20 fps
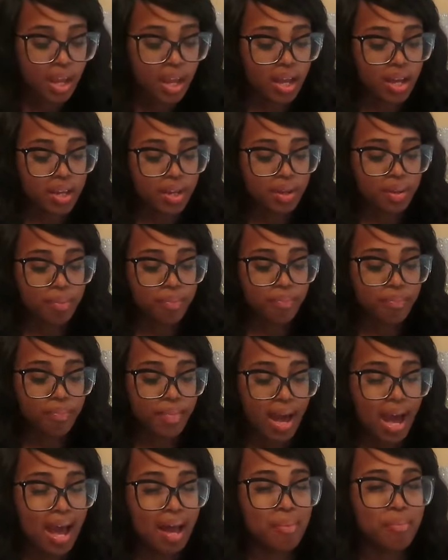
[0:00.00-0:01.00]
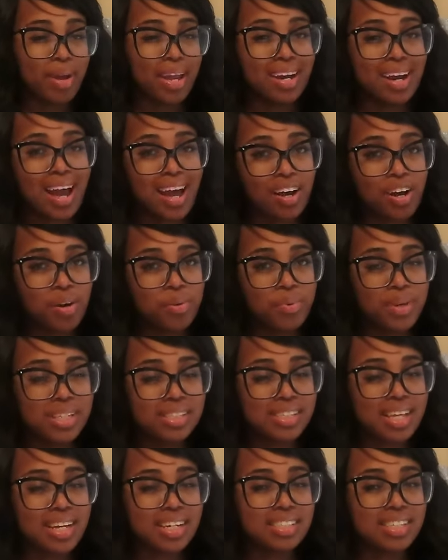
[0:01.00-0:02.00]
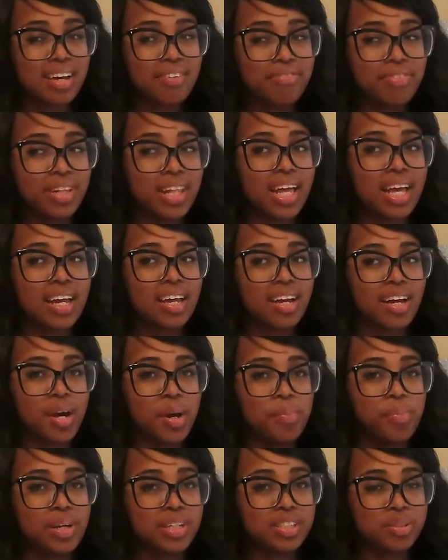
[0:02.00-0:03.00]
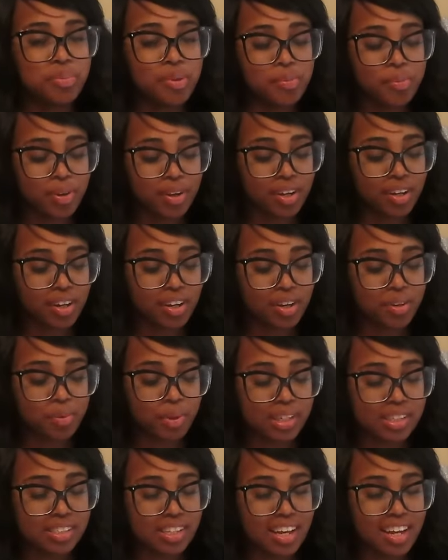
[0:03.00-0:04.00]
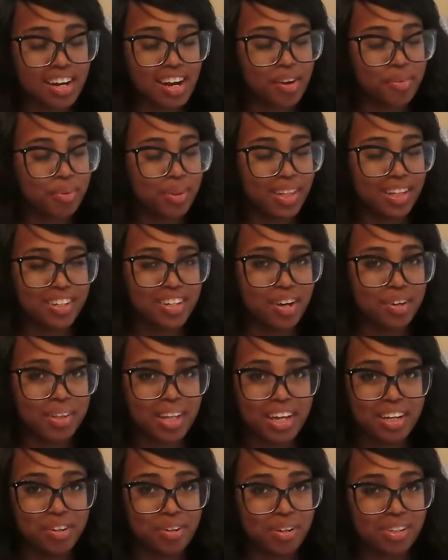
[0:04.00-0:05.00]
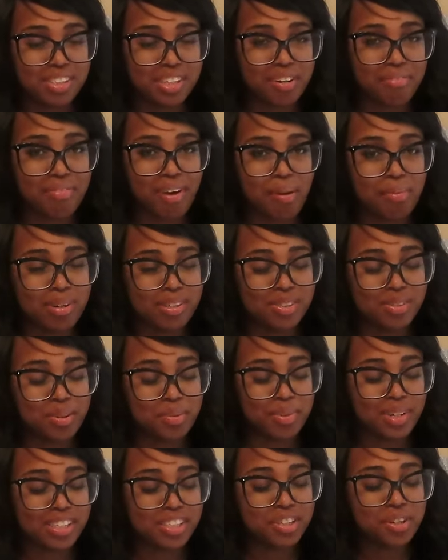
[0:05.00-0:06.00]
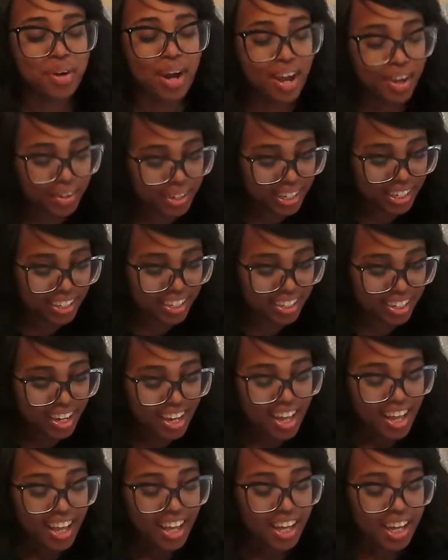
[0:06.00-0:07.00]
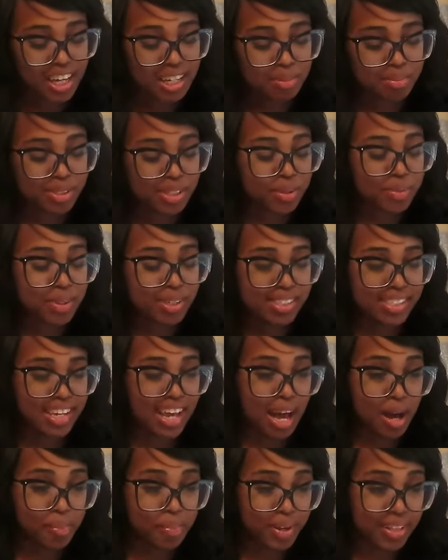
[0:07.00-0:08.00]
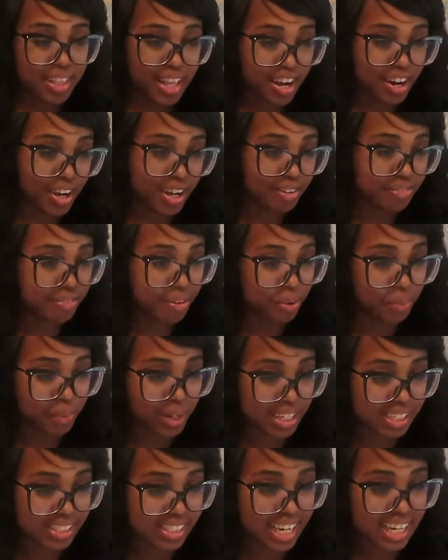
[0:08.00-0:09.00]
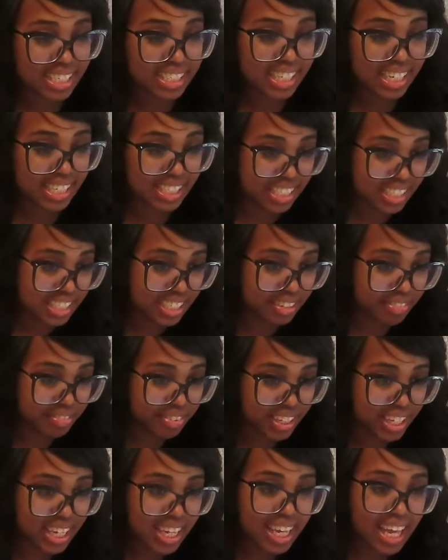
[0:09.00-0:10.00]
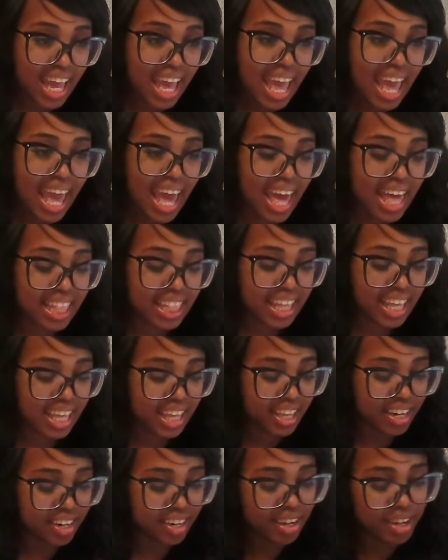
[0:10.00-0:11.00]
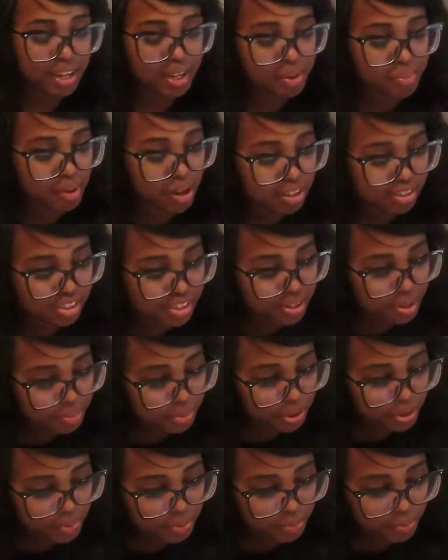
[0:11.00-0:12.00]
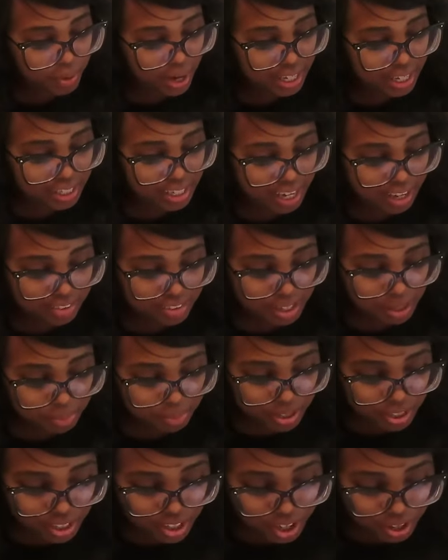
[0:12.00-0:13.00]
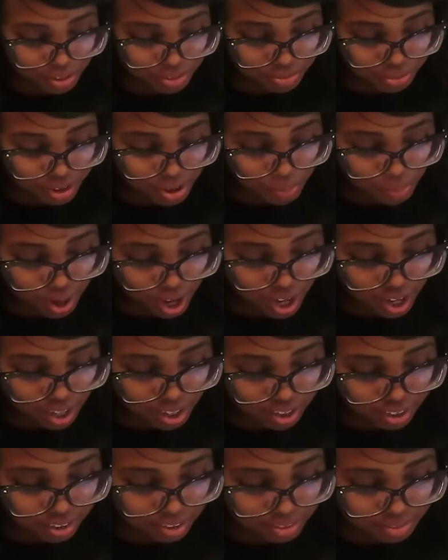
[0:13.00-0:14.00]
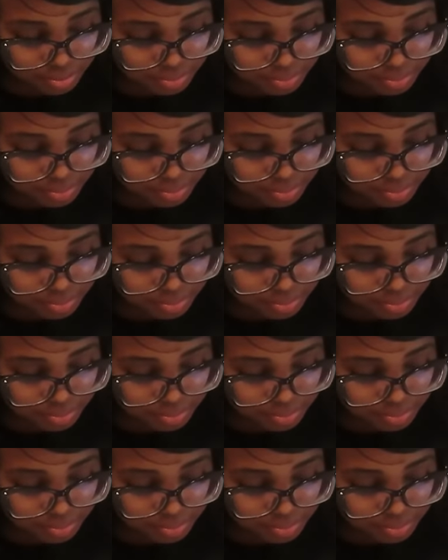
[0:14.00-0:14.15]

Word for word: I may not go Wednesday because I feel like a bunch of people are going to go Wednesday, and I really don't like going to the fabric store when it's crowded. So we'll see. I'll put that on for Wednesday tentatively. And then also I'm going to write down that I'm going to go for a walk.